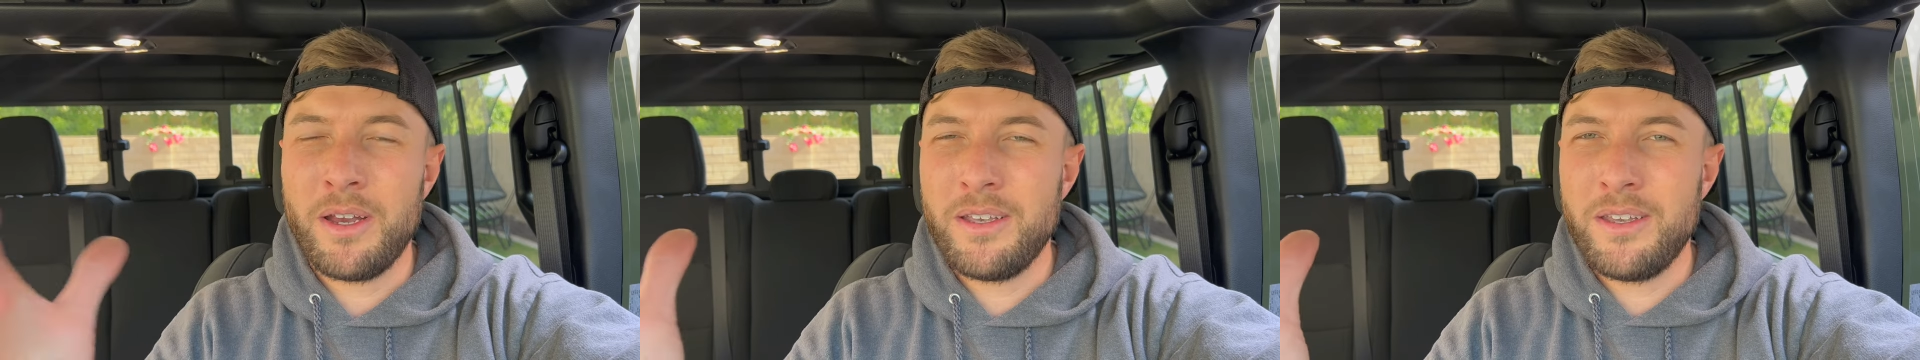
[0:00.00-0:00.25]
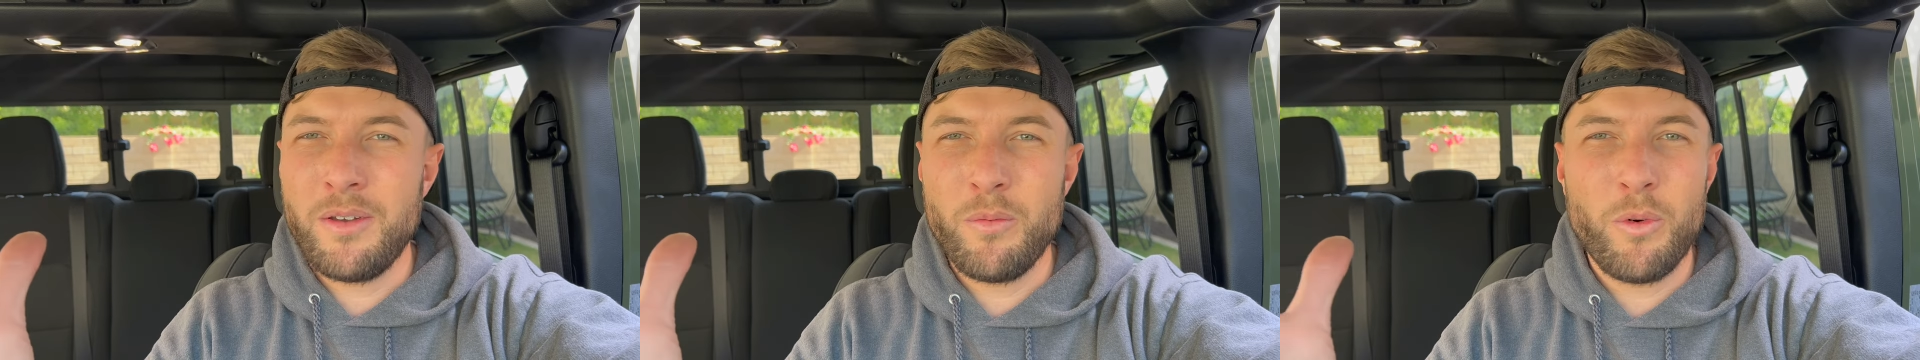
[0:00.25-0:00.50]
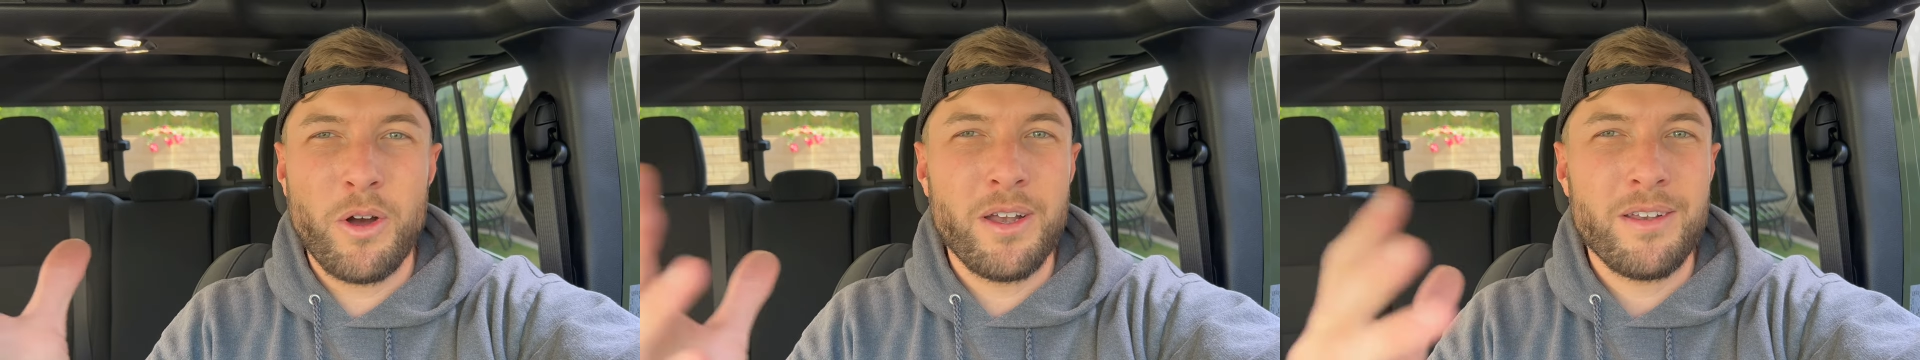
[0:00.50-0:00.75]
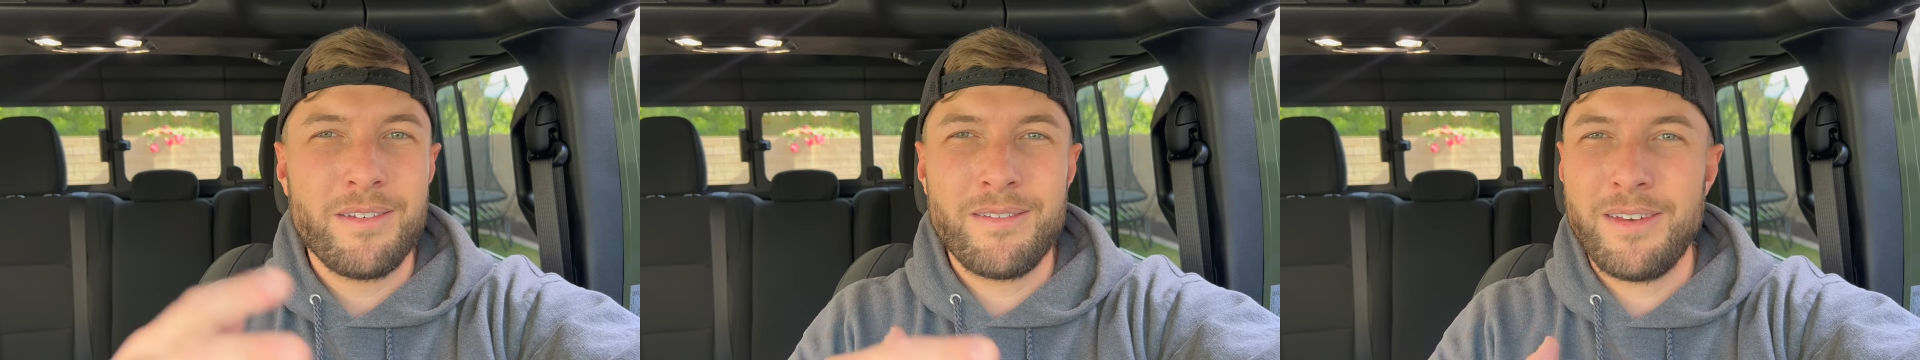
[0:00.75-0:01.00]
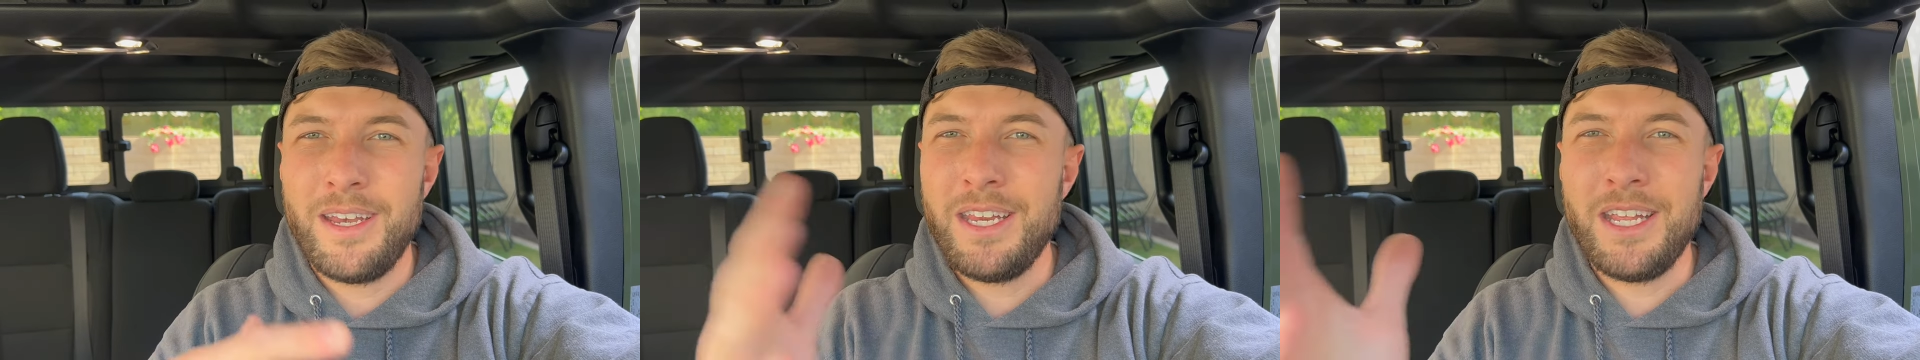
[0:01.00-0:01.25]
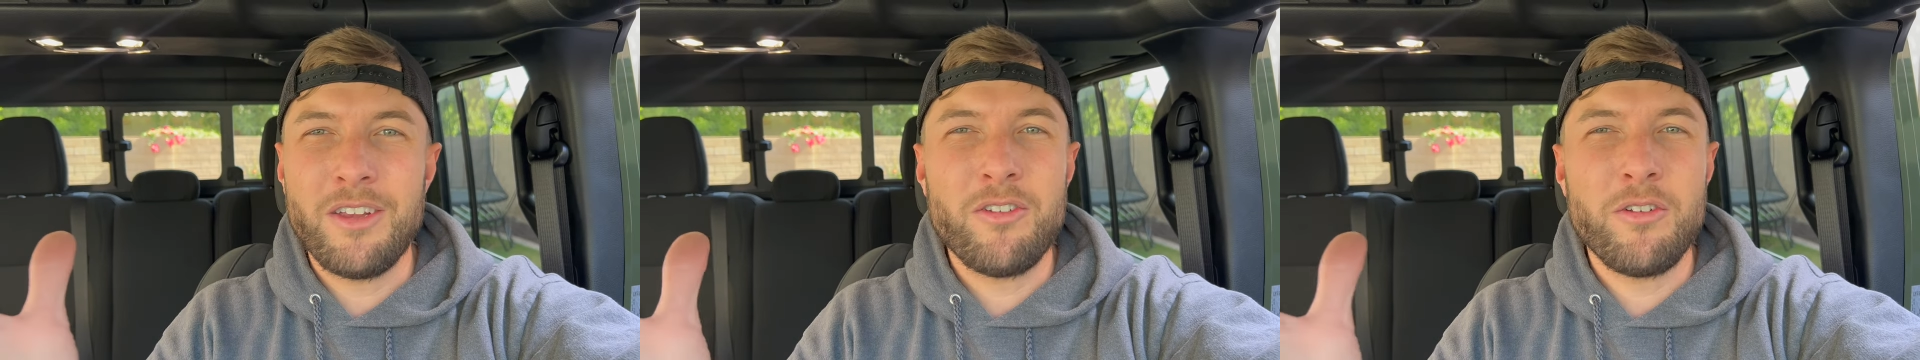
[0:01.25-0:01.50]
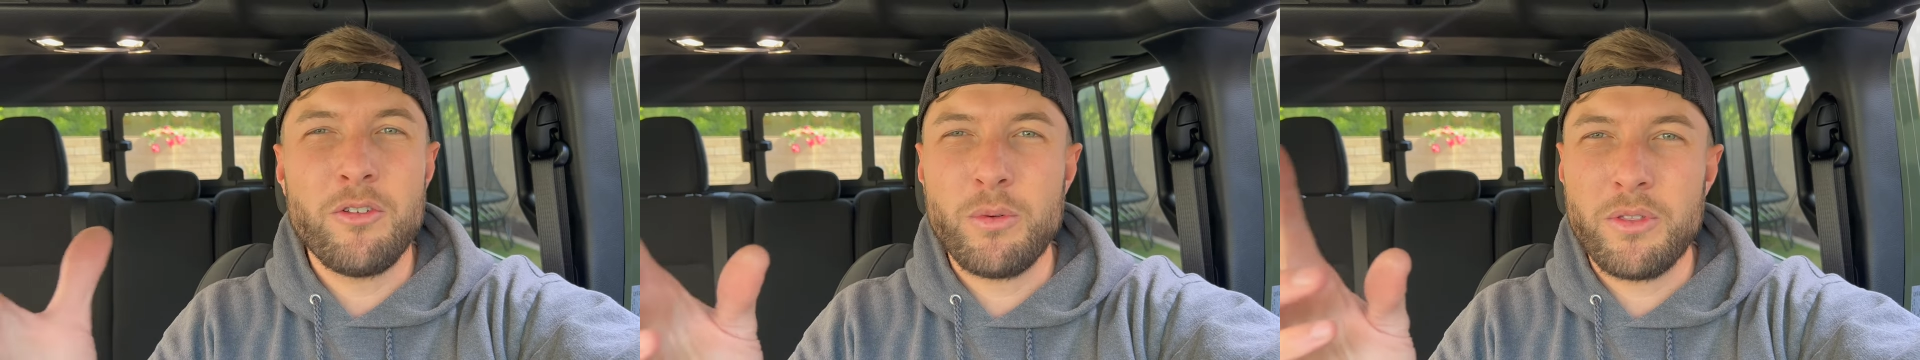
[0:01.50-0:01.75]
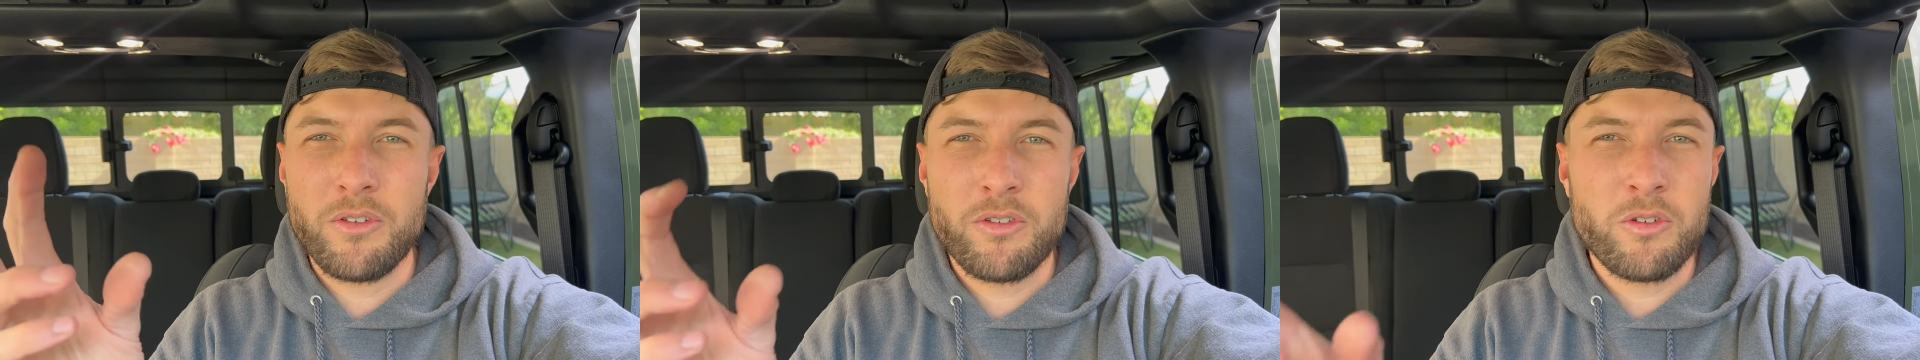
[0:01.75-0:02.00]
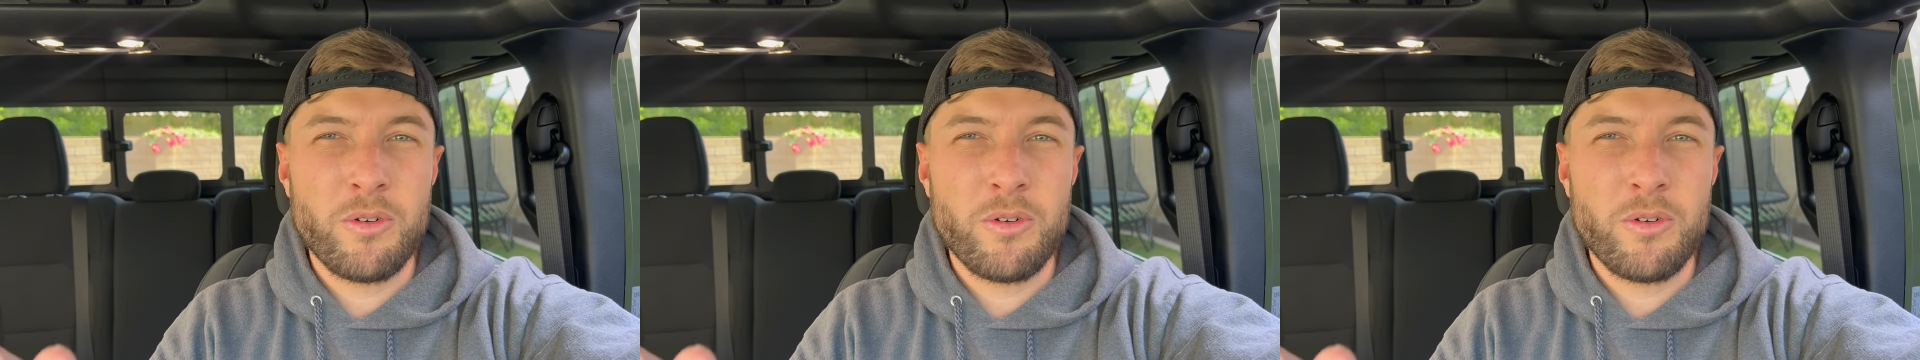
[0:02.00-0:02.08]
I didn't want any issues with the